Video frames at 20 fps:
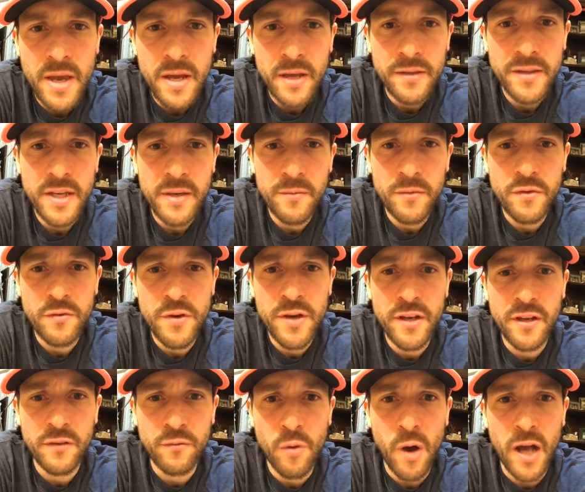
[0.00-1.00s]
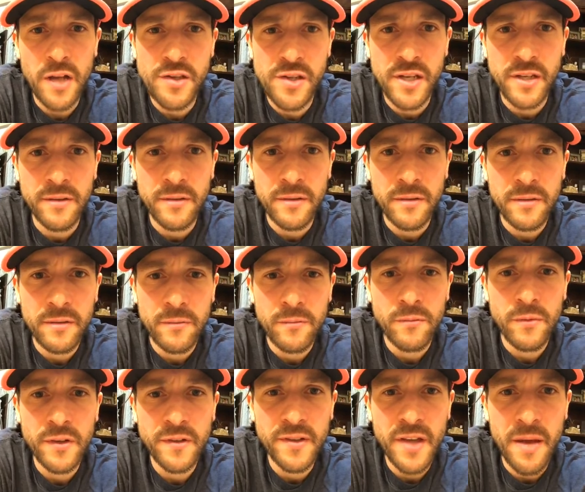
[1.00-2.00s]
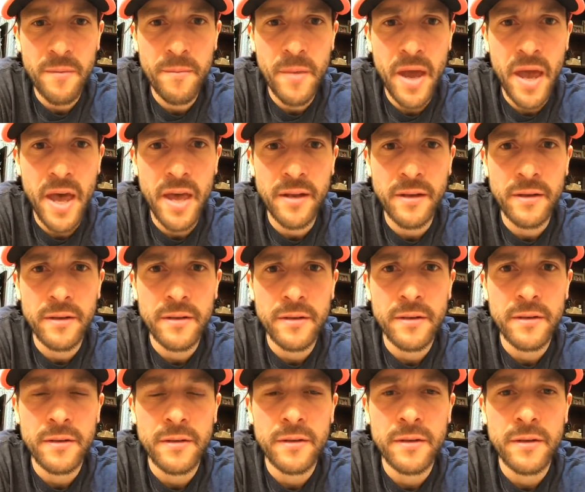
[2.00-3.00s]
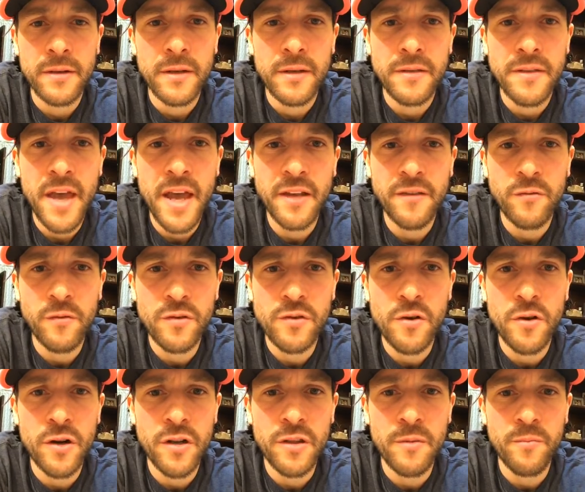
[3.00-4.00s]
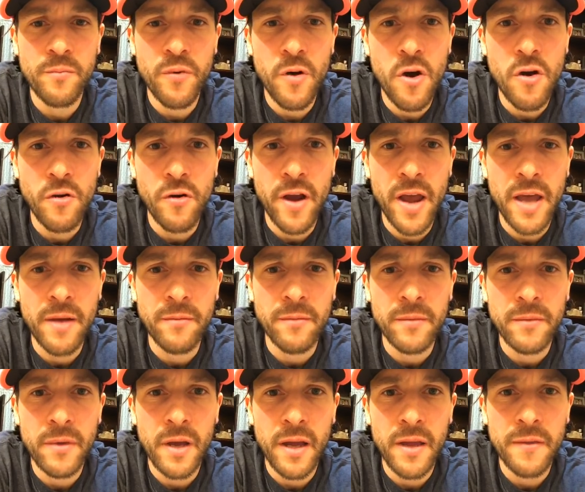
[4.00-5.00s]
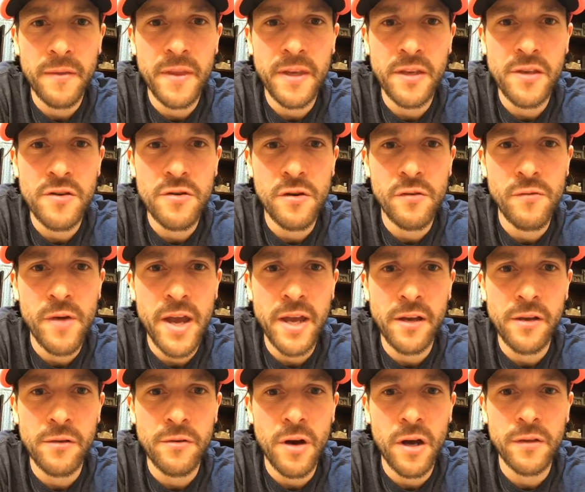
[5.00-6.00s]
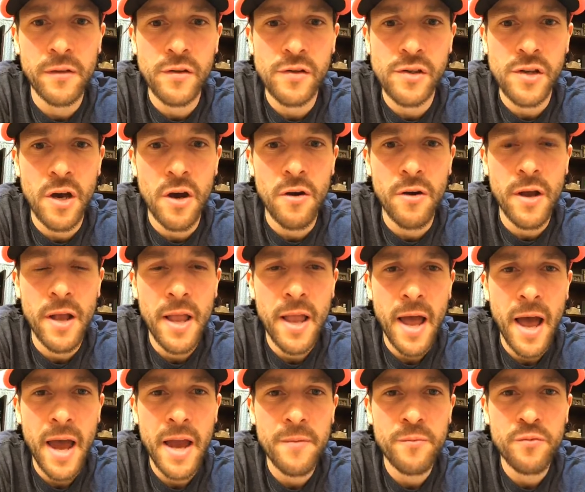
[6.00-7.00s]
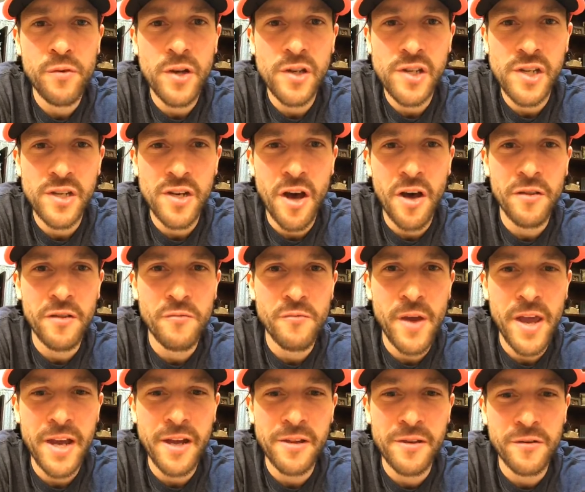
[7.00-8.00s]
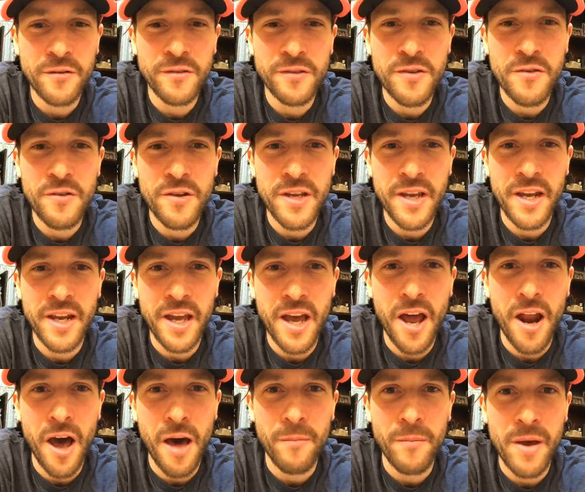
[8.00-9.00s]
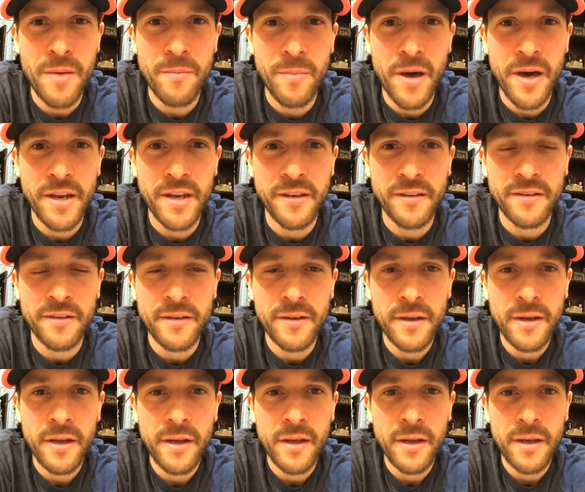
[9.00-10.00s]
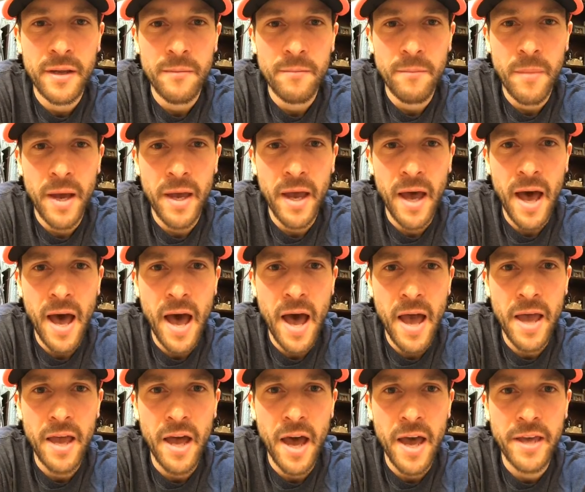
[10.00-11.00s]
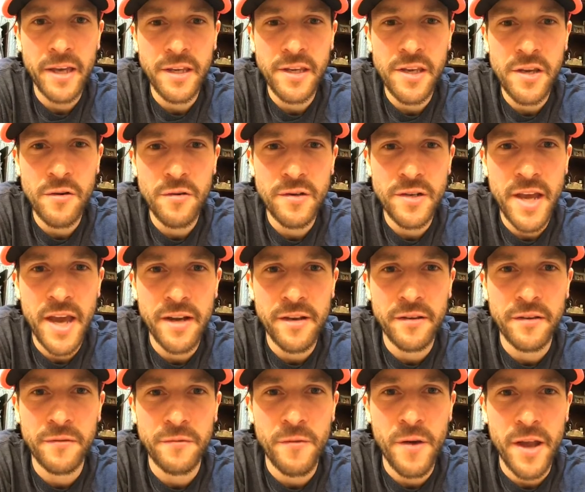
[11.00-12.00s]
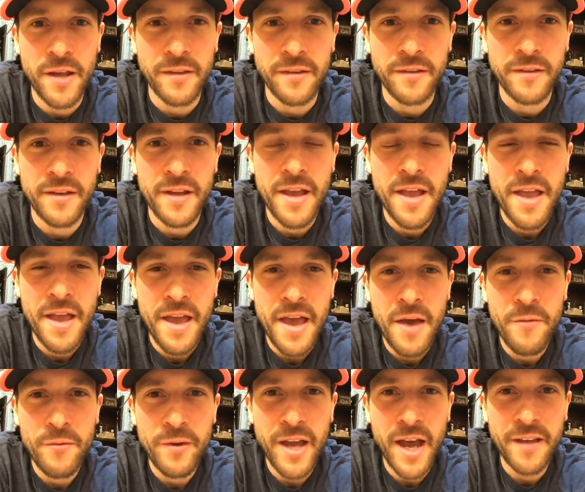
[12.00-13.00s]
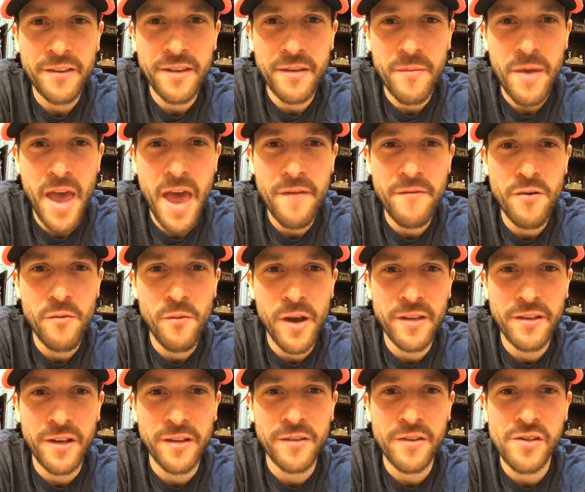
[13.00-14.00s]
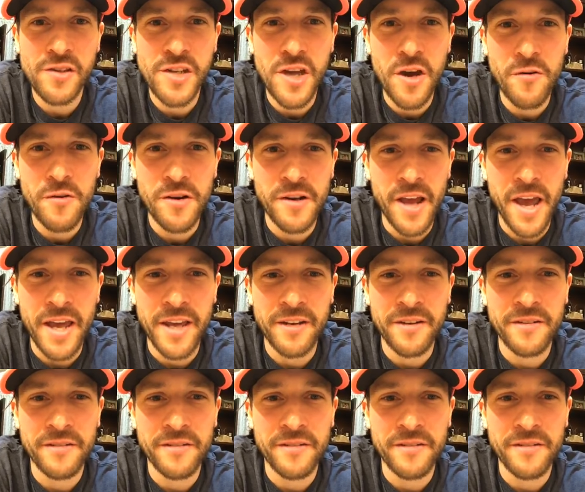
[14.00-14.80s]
Tim Treat is watching. What's up, man? Thanks for joining the program think you're a regular on the show. I appreciate all the regulars tuning in. I got all my buddies, my high IQ tennis friends. And we got some heavyweights on the show tonight.